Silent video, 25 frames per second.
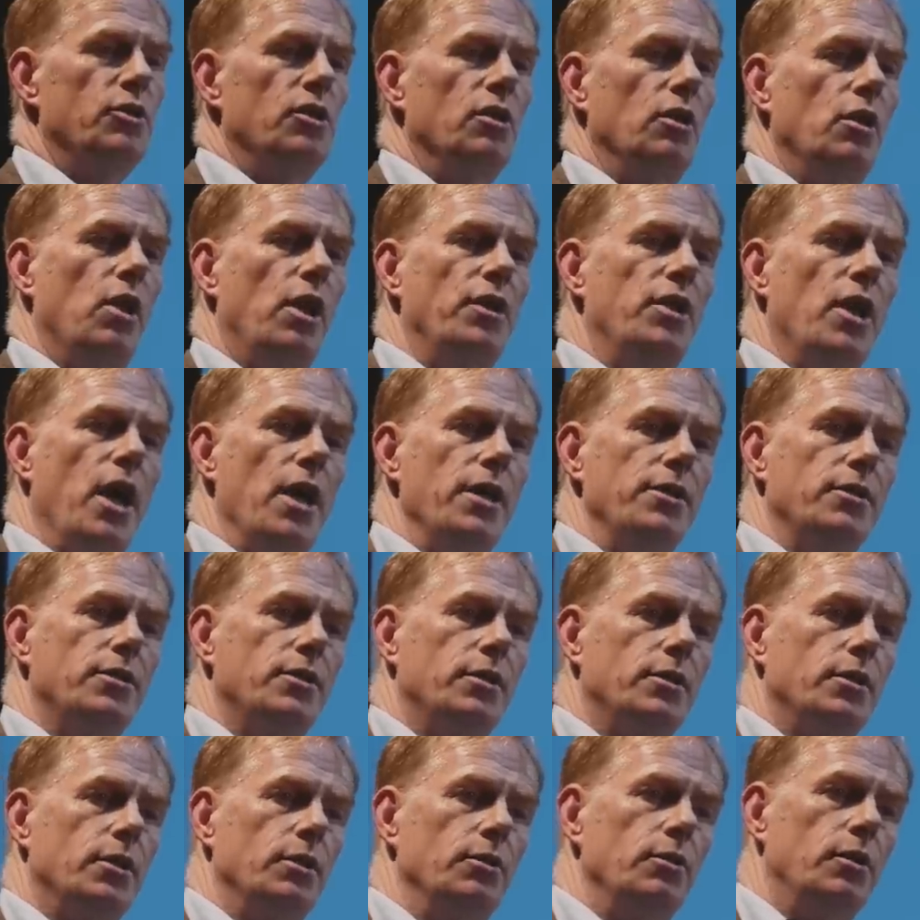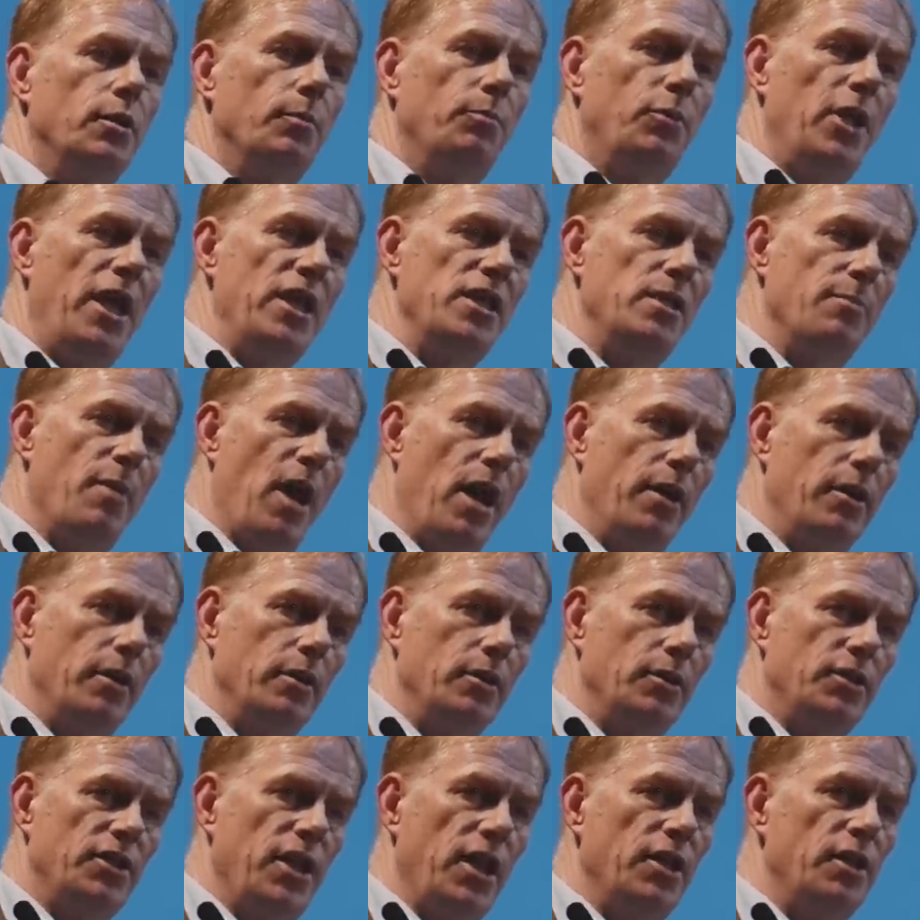There was the Luddites who complained
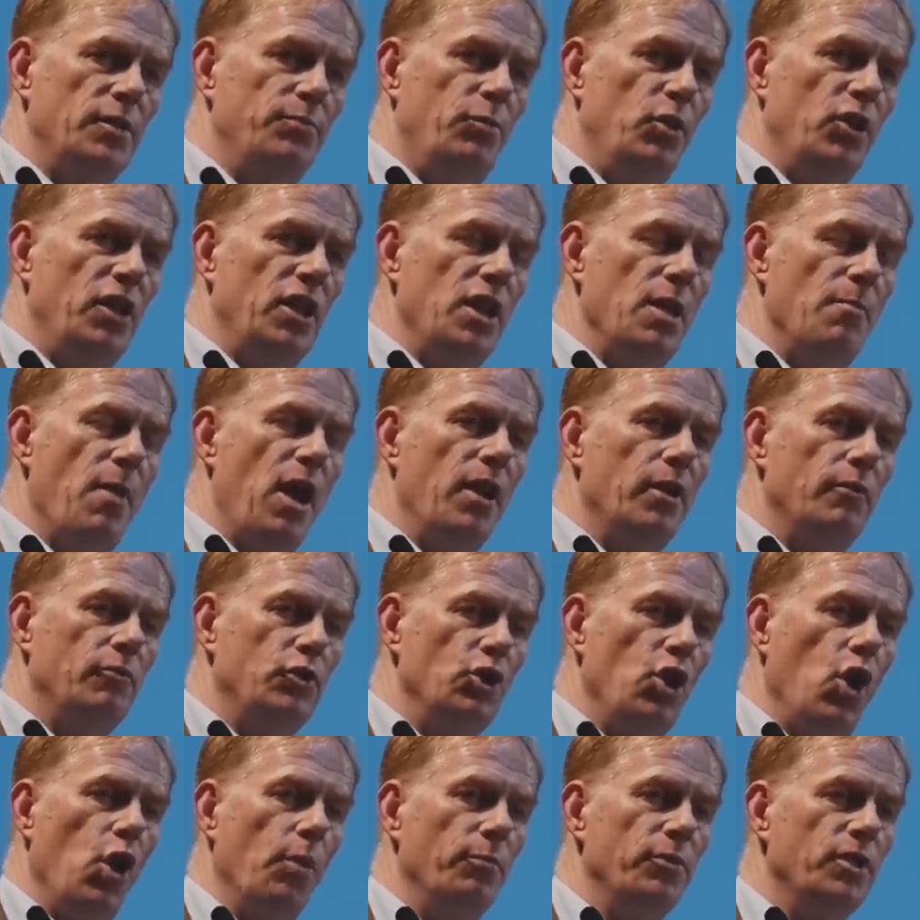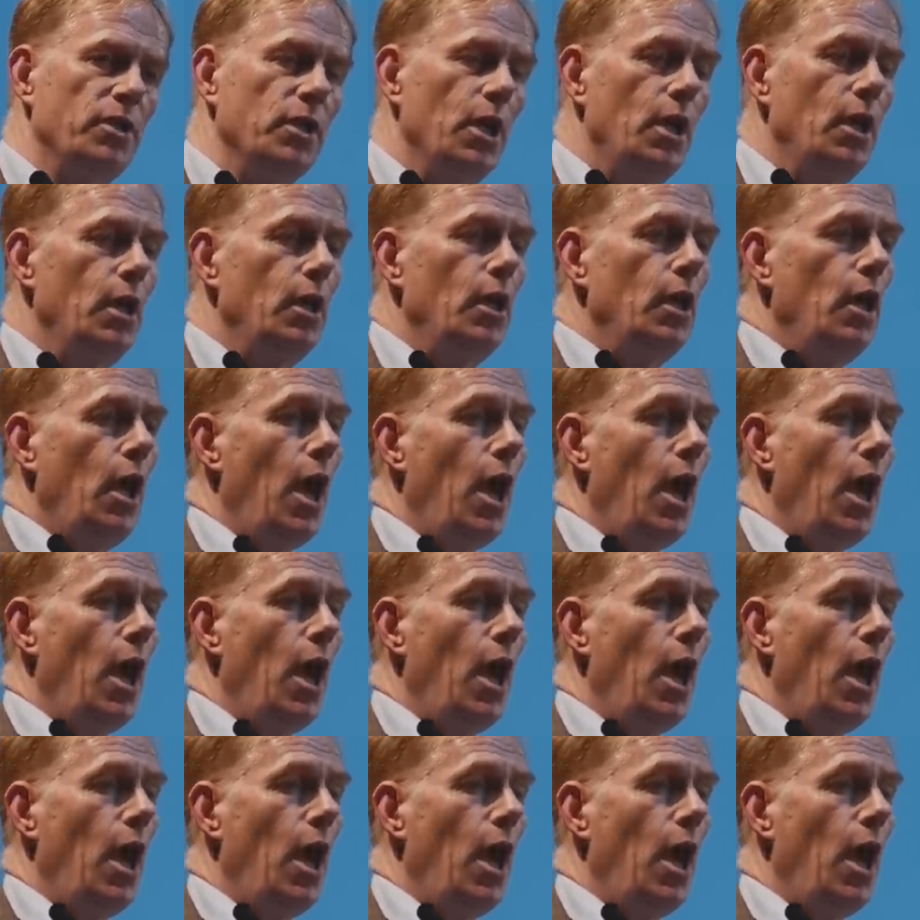about it and said it's putting them out of jobs.